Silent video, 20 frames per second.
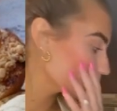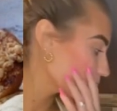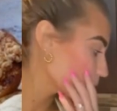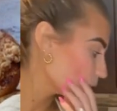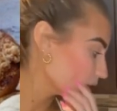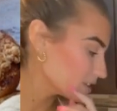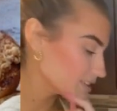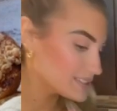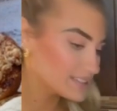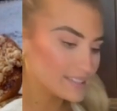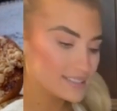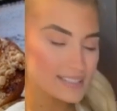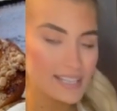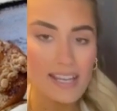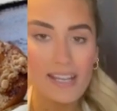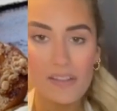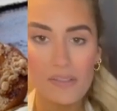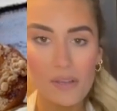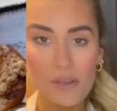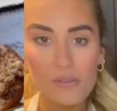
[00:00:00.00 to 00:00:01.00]
we're going to
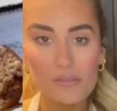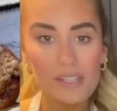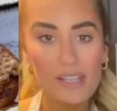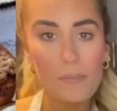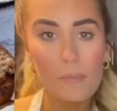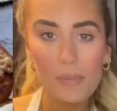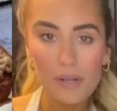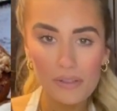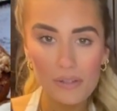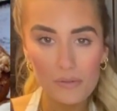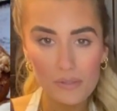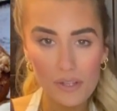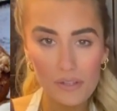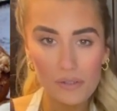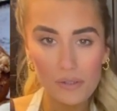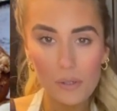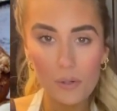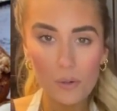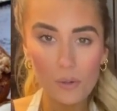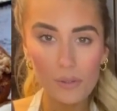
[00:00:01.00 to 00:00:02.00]
take those and put those on
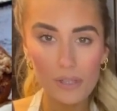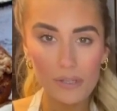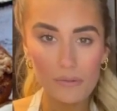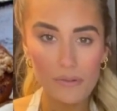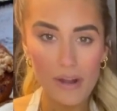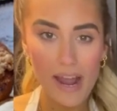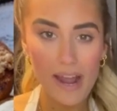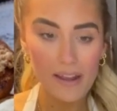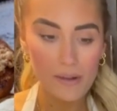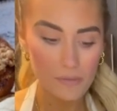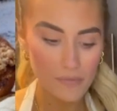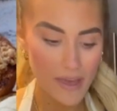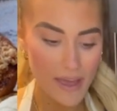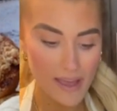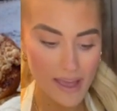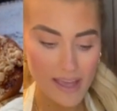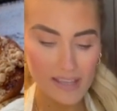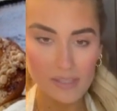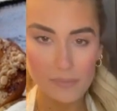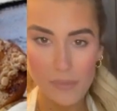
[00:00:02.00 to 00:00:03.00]
our cooling rack
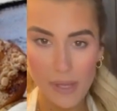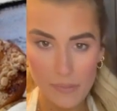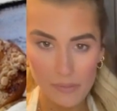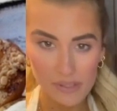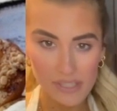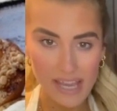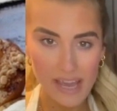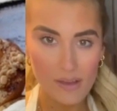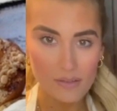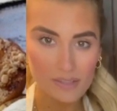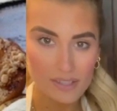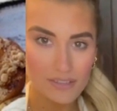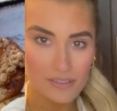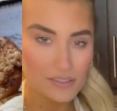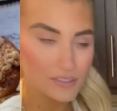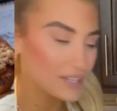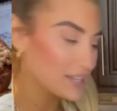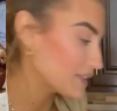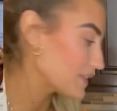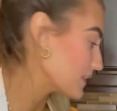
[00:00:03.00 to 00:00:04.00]
that has paper towels
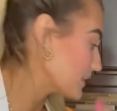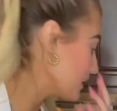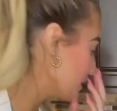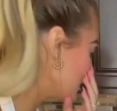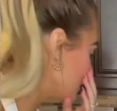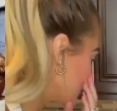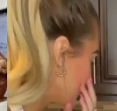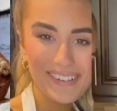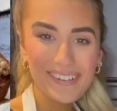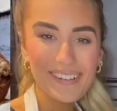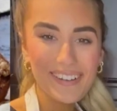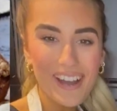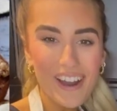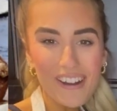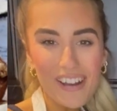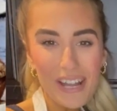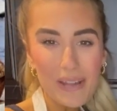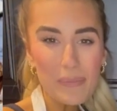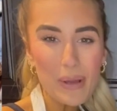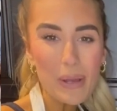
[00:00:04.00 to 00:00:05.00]
underneath it.
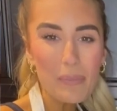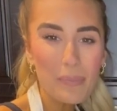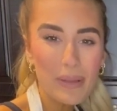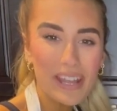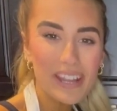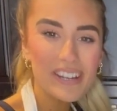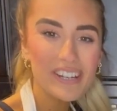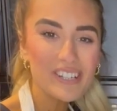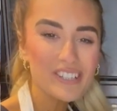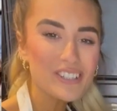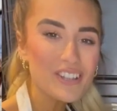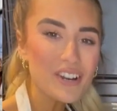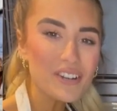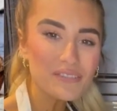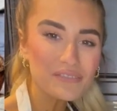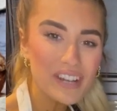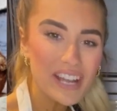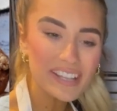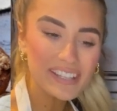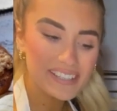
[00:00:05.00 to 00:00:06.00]
All right, my pears
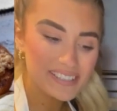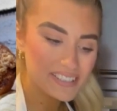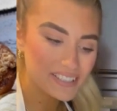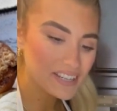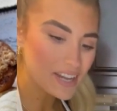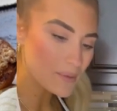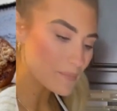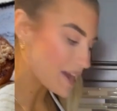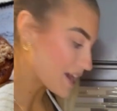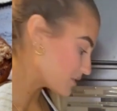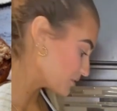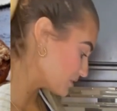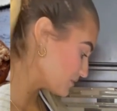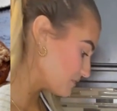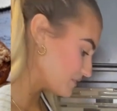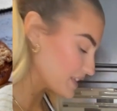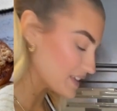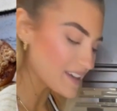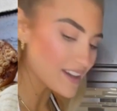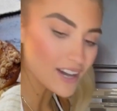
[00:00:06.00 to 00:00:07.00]
are ready to come out
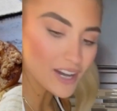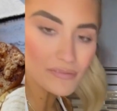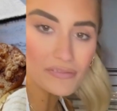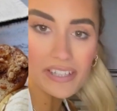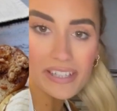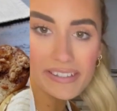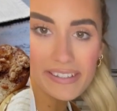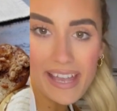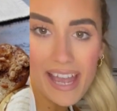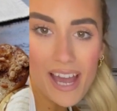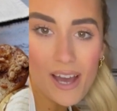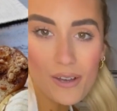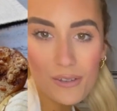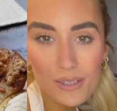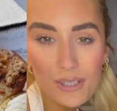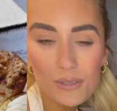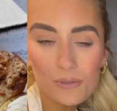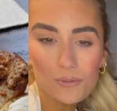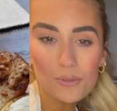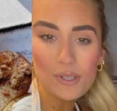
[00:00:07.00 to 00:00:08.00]
of the oven
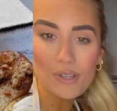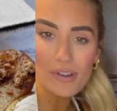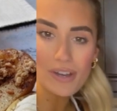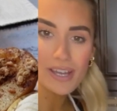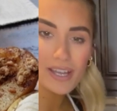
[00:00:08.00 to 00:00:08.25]
now, so we'll go